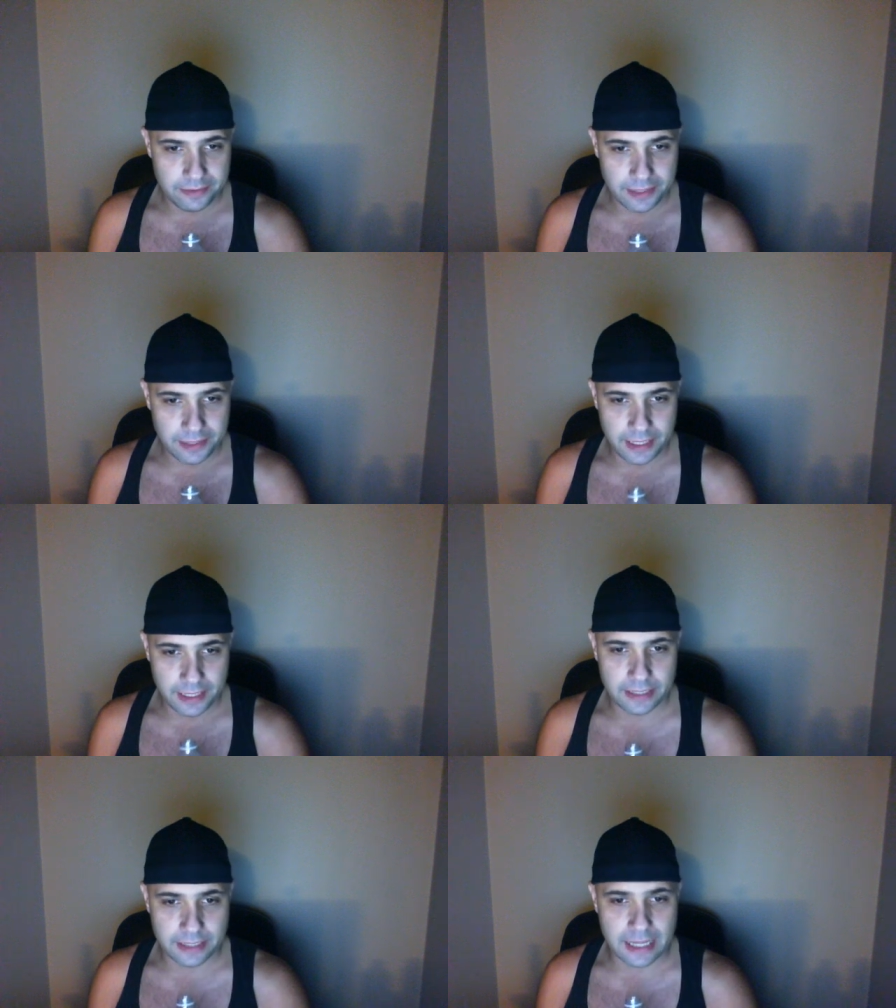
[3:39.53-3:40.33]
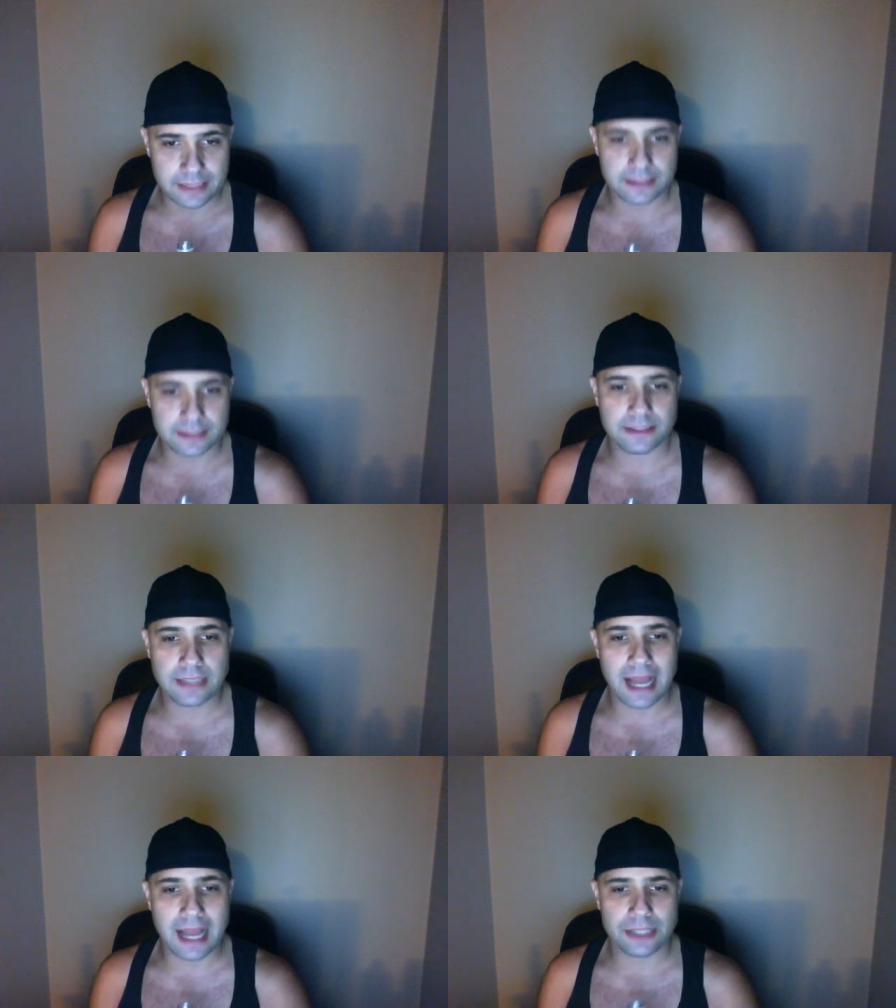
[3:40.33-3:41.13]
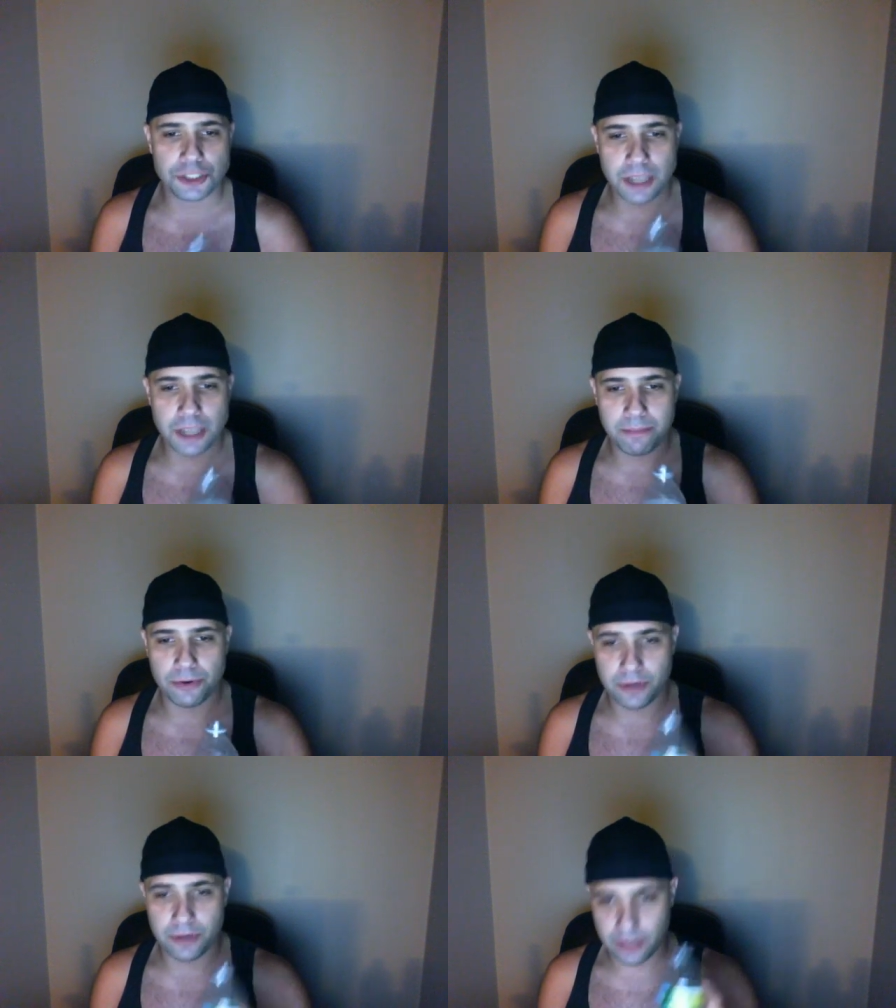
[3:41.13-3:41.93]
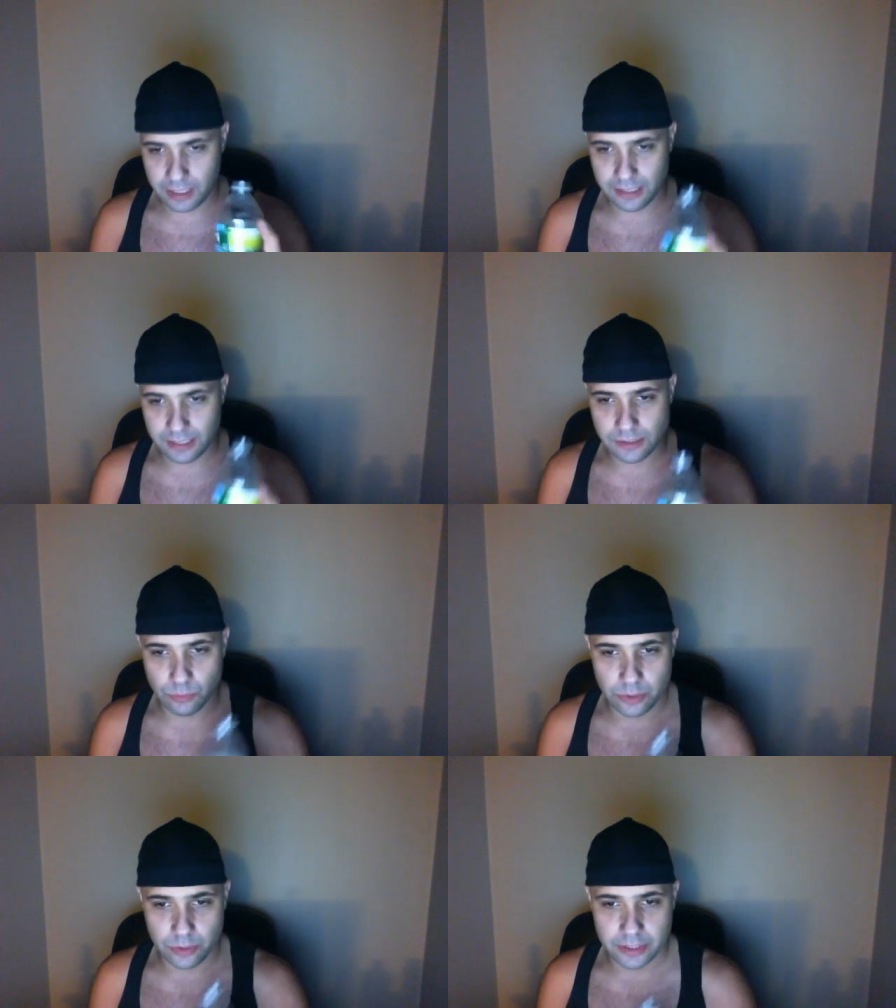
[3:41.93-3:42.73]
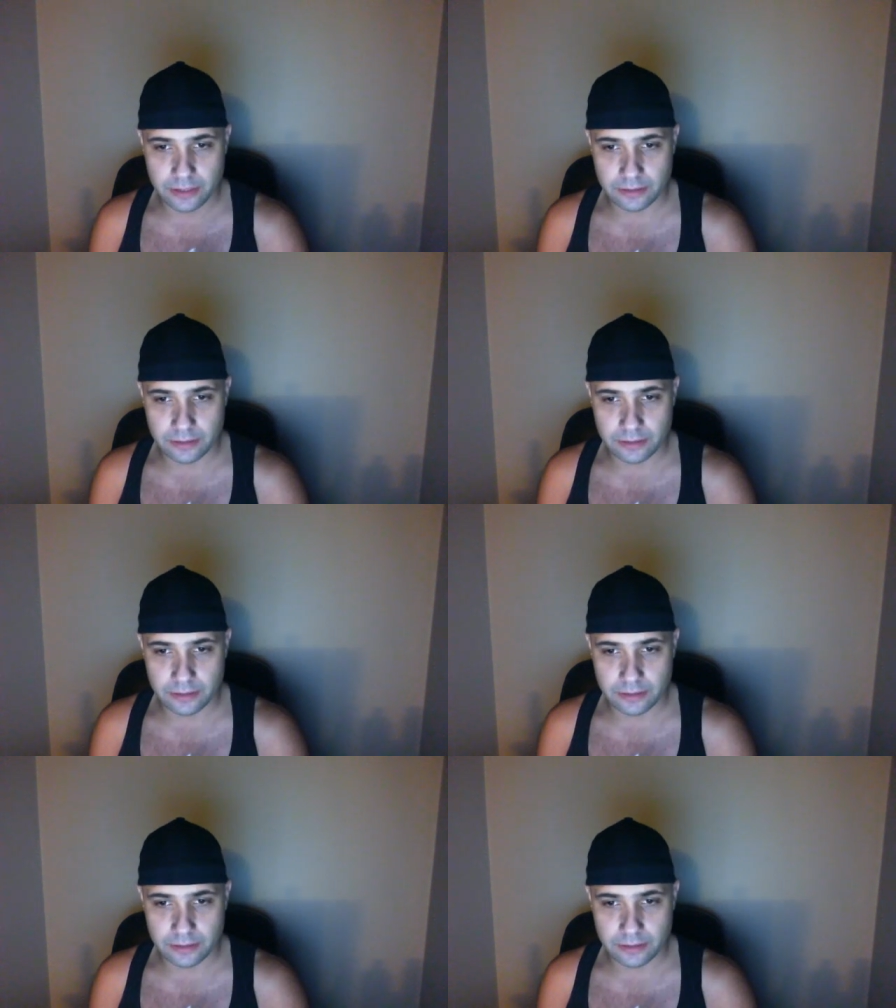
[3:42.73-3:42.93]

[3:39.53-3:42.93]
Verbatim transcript: And Dr. Scott Sheppard. He's the one.